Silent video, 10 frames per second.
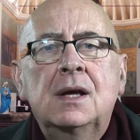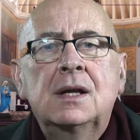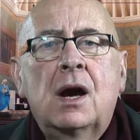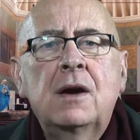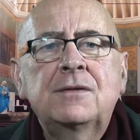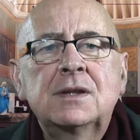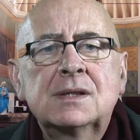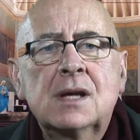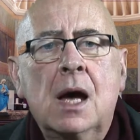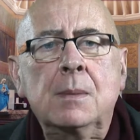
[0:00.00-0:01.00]
Now, if the
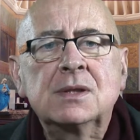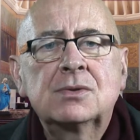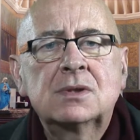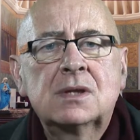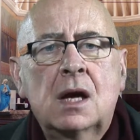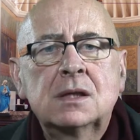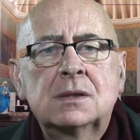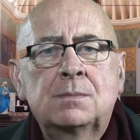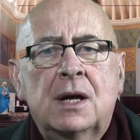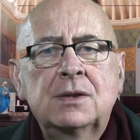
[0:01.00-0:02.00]
psalm is
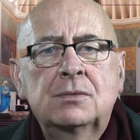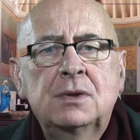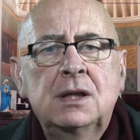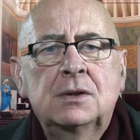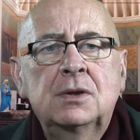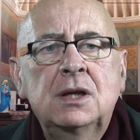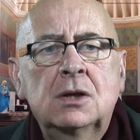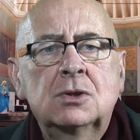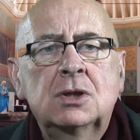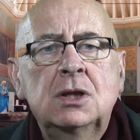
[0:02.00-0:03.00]
recited by the reader, he
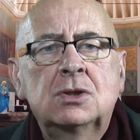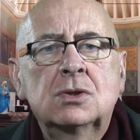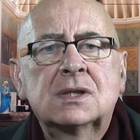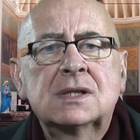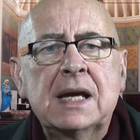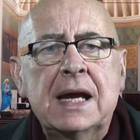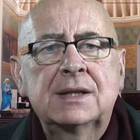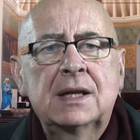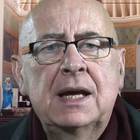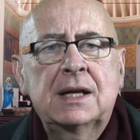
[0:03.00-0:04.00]
or she should stay
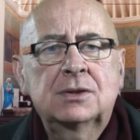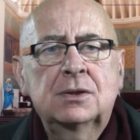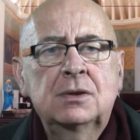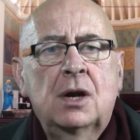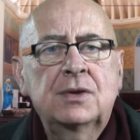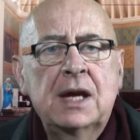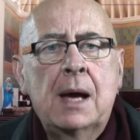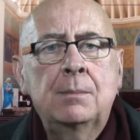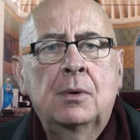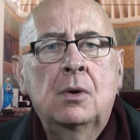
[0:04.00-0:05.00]
at the lectern or the
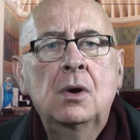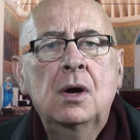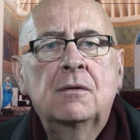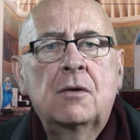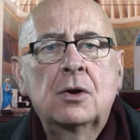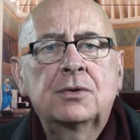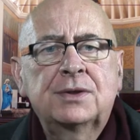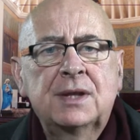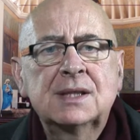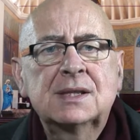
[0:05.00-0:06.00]
ambo for
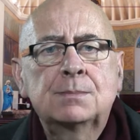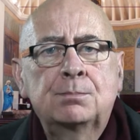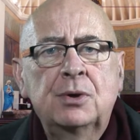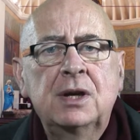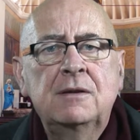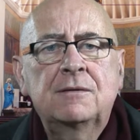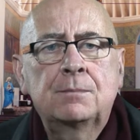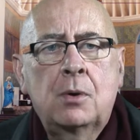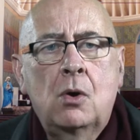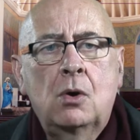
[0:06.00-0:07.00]
this brief
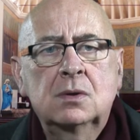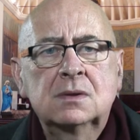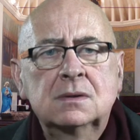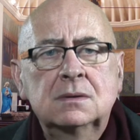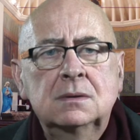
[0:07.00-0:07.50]
pause.